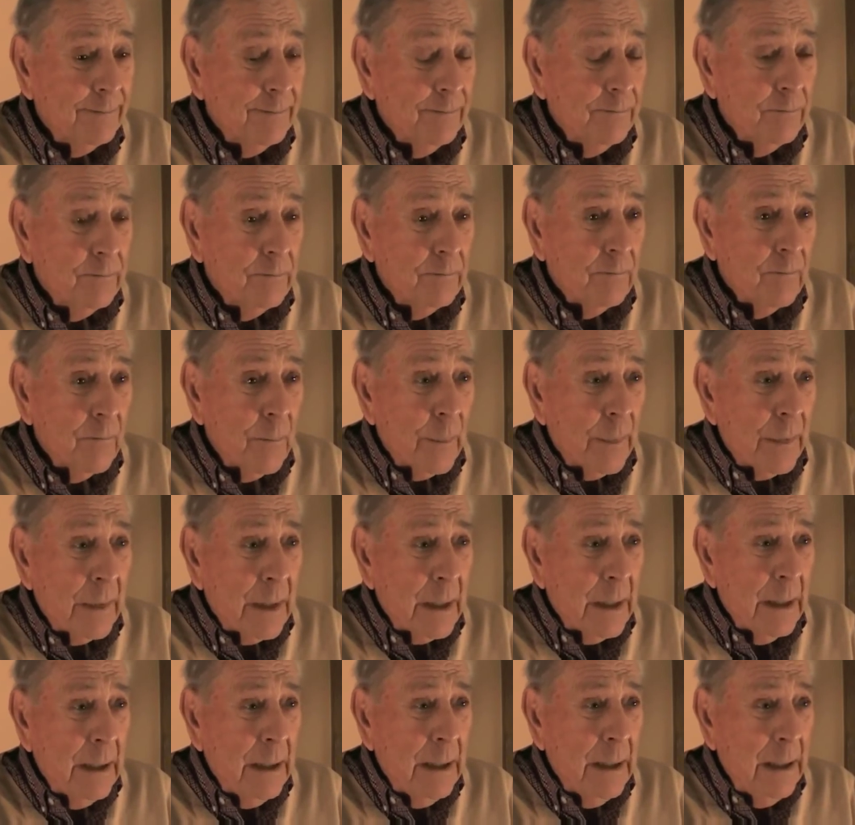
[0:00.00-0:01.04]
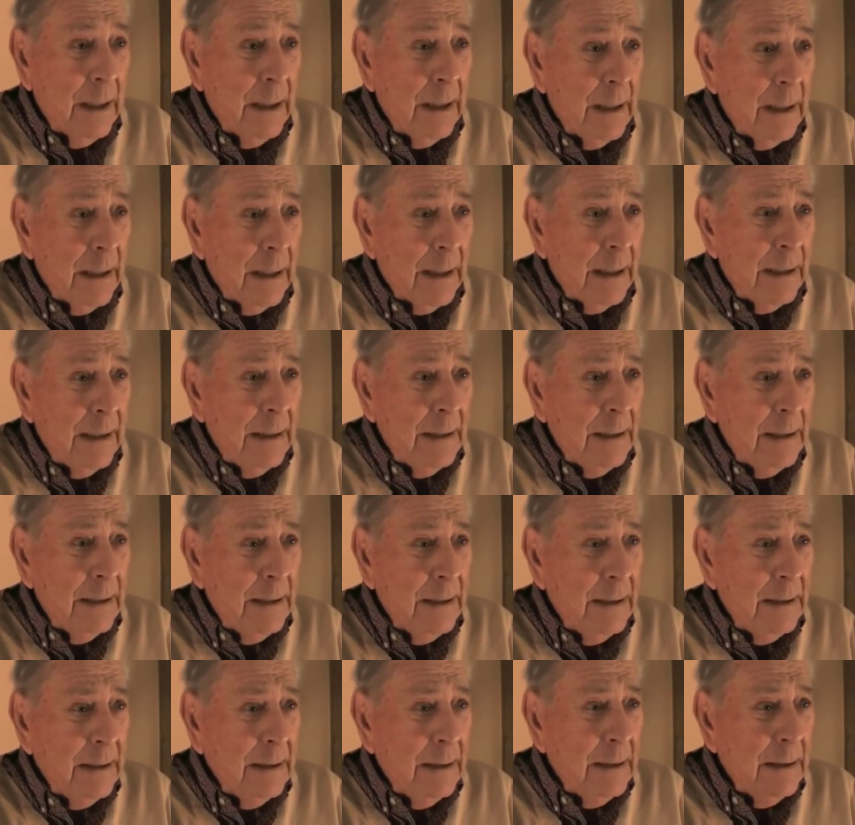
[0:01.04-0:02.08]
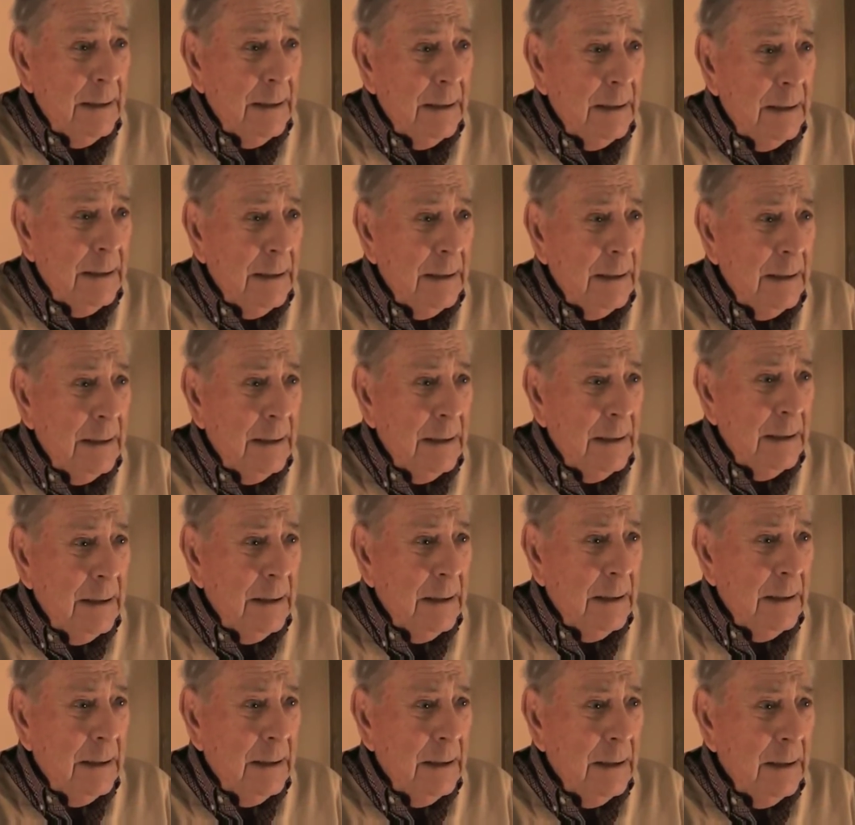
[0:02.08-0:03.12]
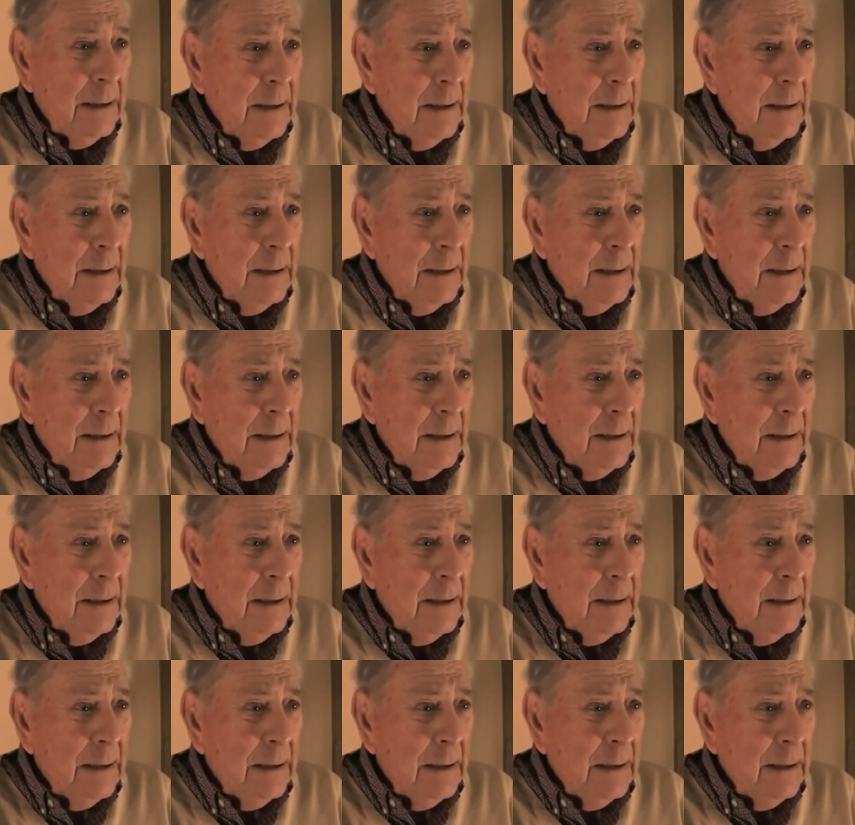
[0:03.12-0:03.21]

If you had put your mask on, would that have stopped the smell?